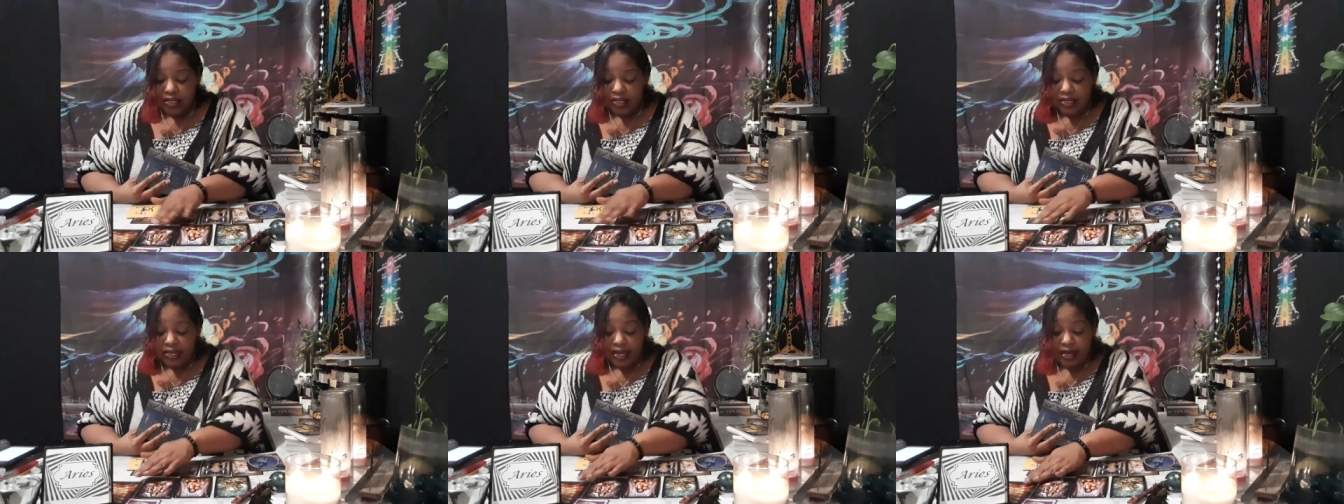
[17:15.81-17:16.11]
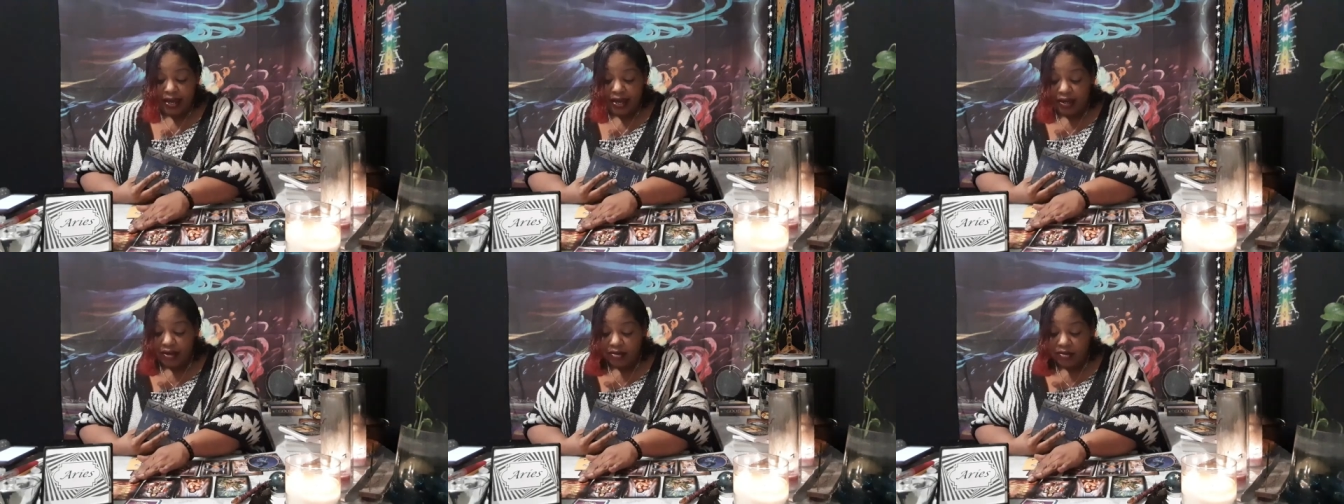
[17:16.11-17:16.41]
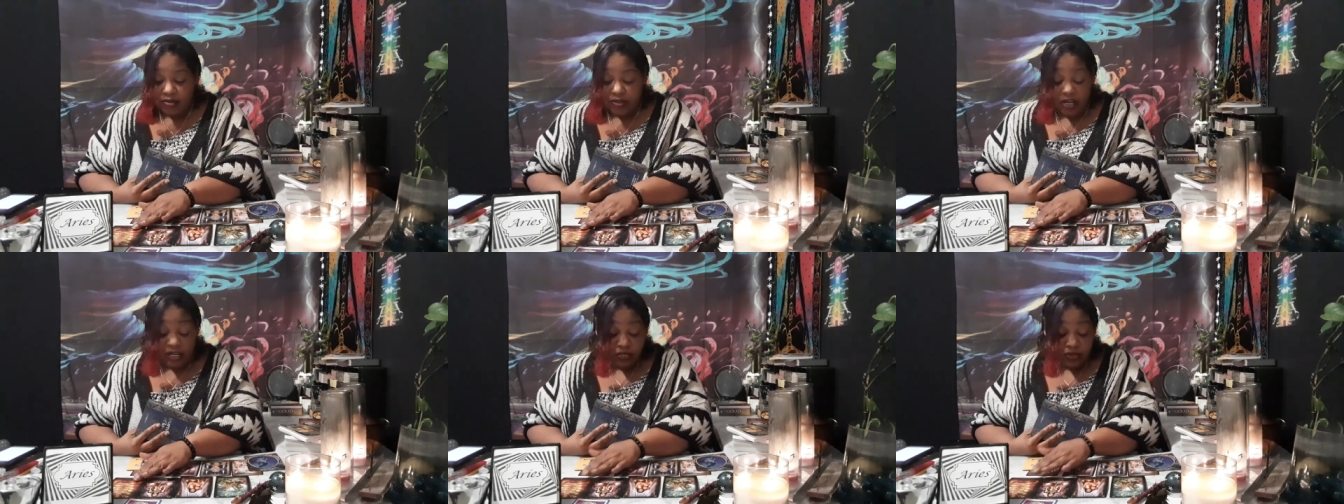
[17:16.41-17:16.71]
yeah,
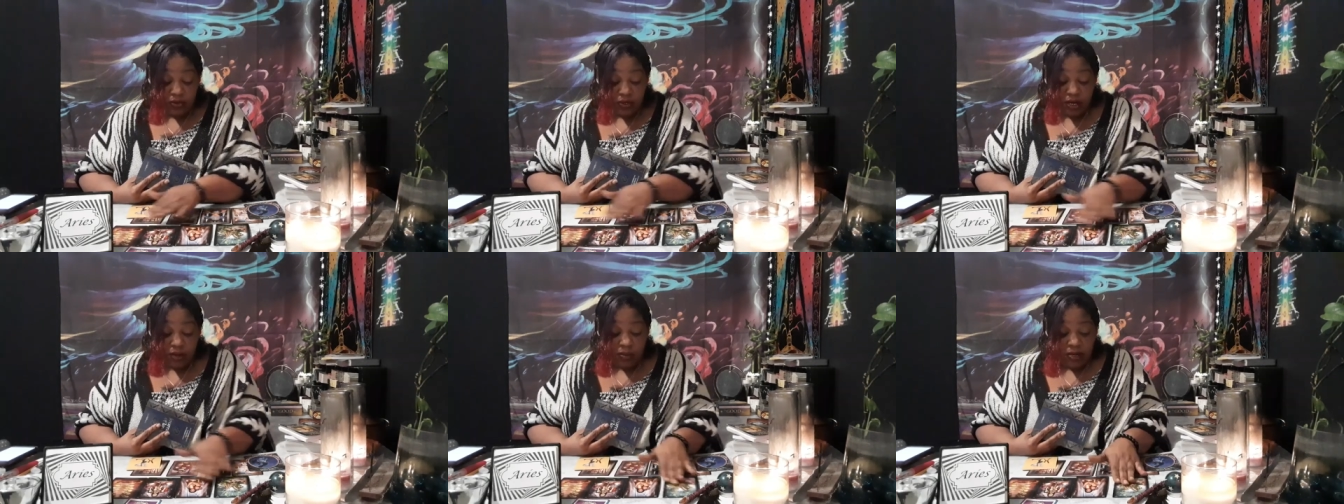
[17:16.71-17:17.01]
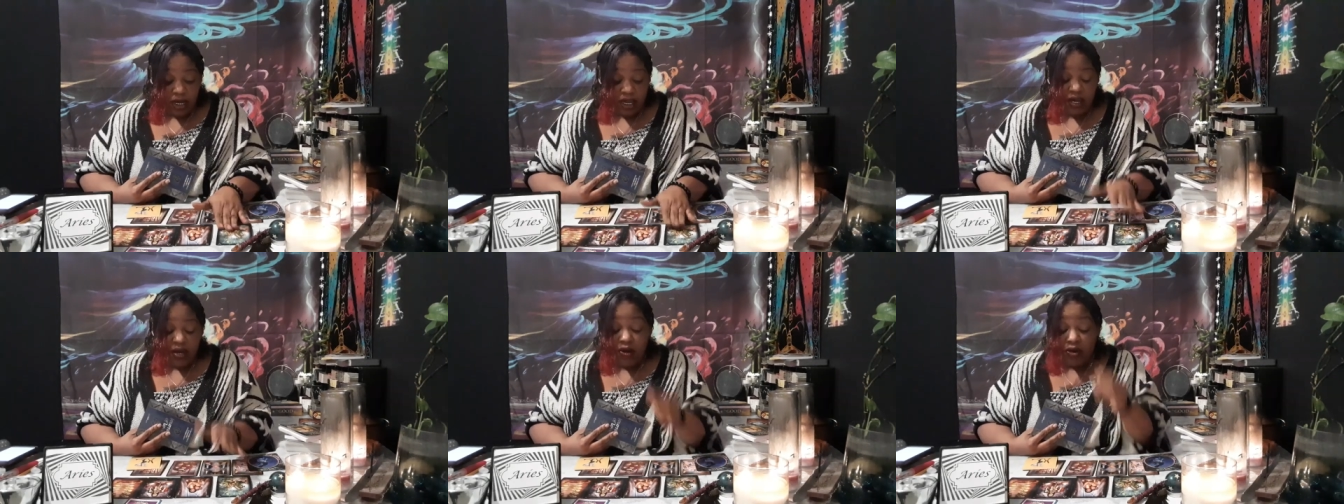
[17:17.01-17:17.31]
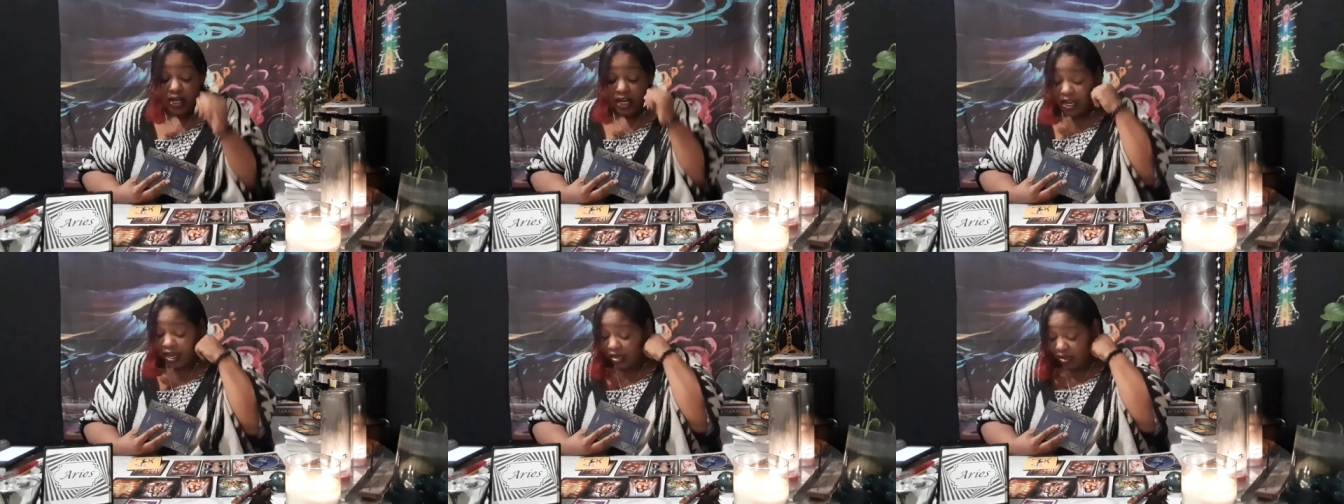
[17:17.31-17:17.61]
that's what I'm getting.
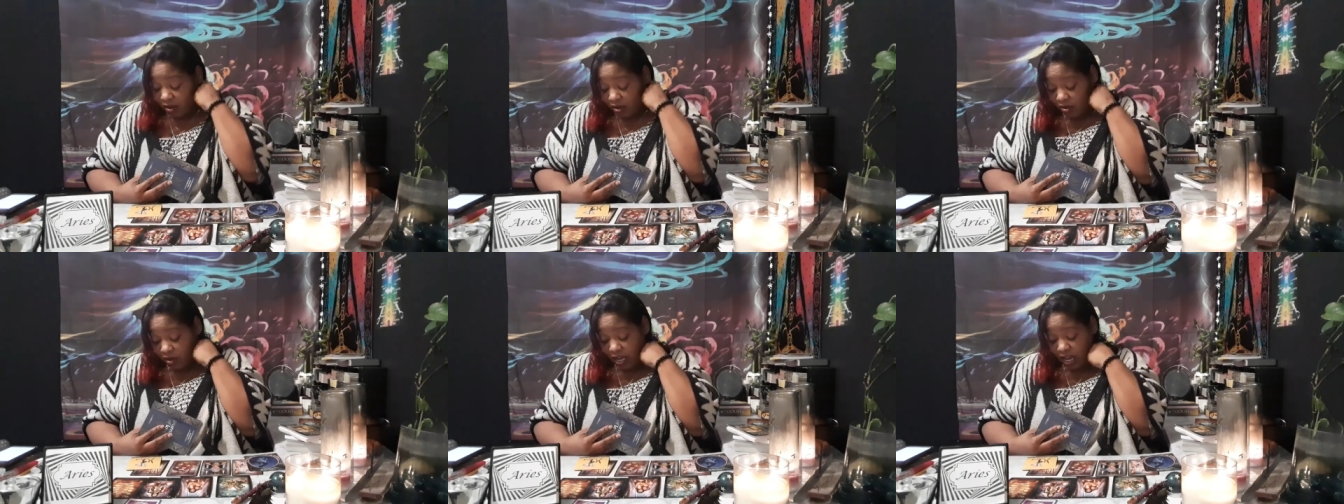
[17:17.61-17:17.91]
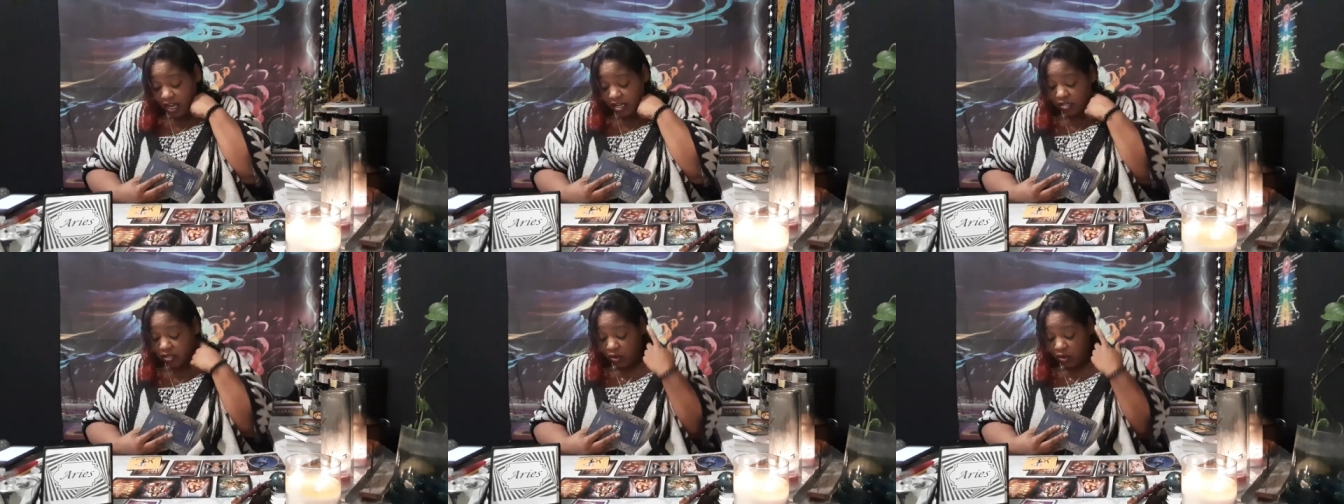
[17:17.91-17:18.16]
Okay, okay.